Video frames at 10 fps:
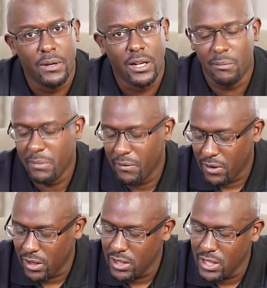It'll be
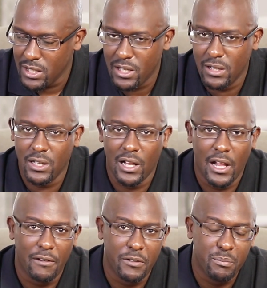very detailed, they'll
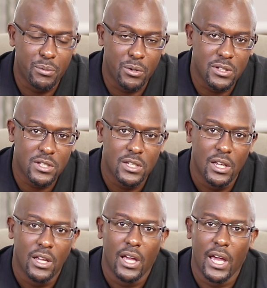have reports,
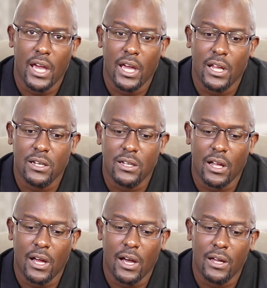and
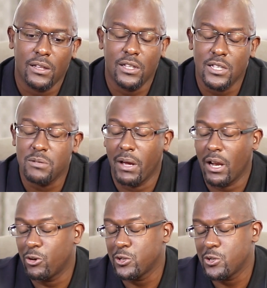this might
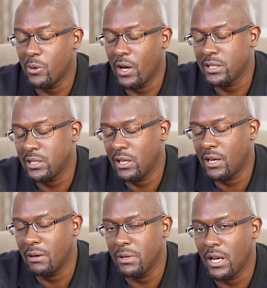also actually
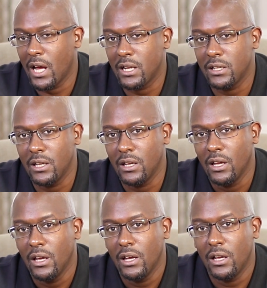come in handy
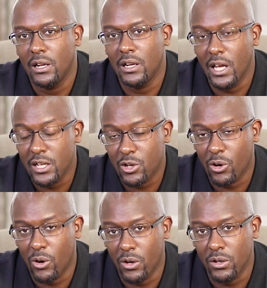later
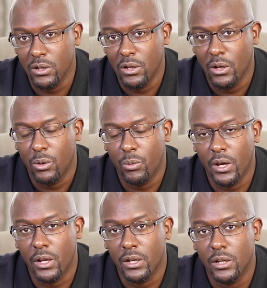on
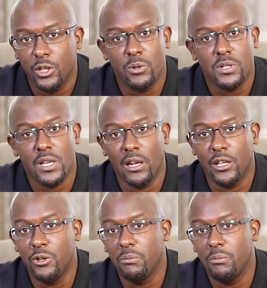when you're selling.